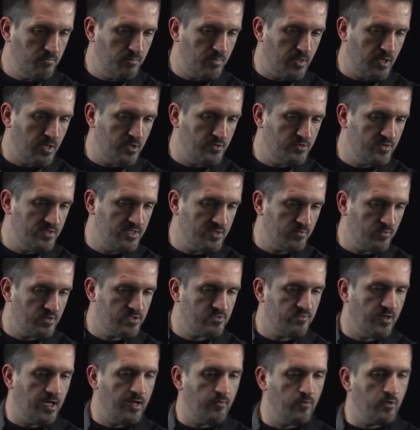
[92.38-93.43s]
Palo Alto
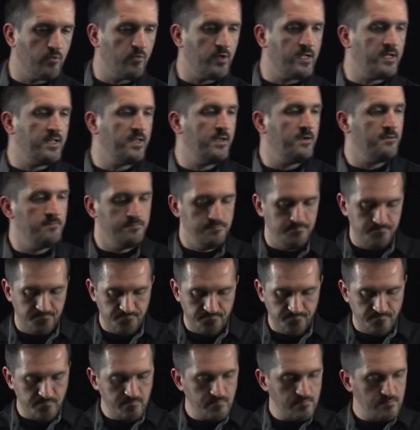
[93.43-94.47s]
Networks firewall right here.
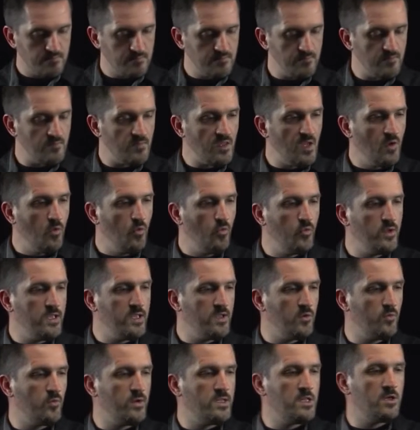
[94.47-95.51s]

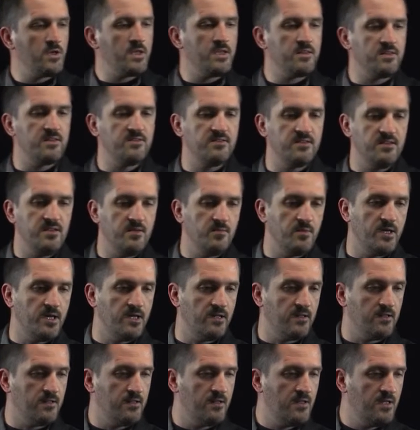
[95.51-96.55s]
We look at this
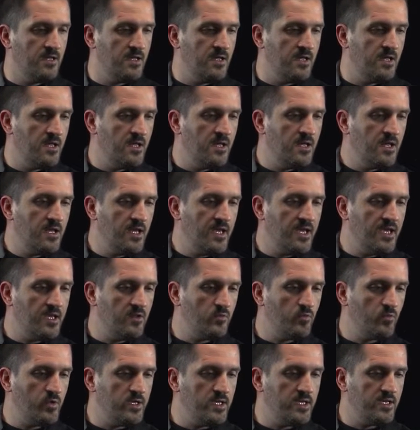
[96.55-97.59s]
email
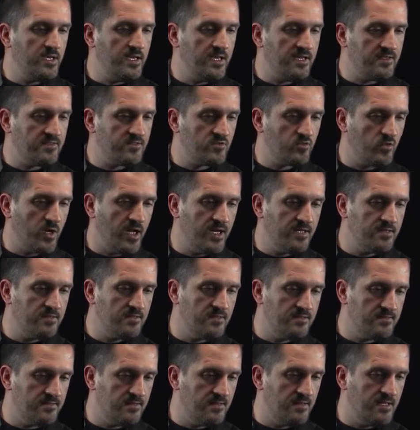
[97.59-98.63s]
and we extract
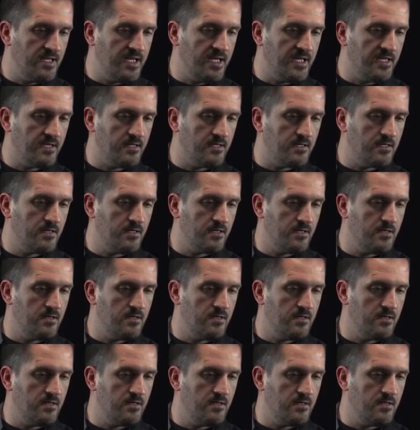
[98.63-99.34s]
this link